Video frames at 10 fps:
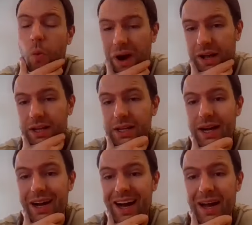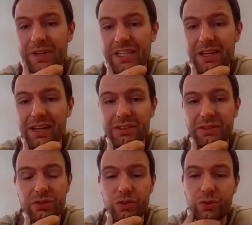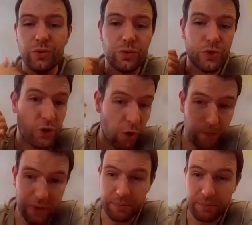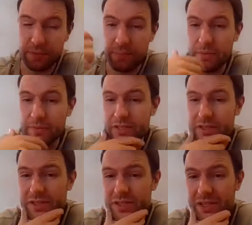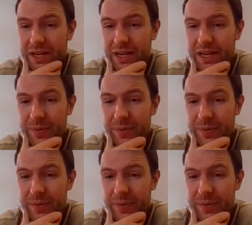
well, I'm entitled to show people the premises,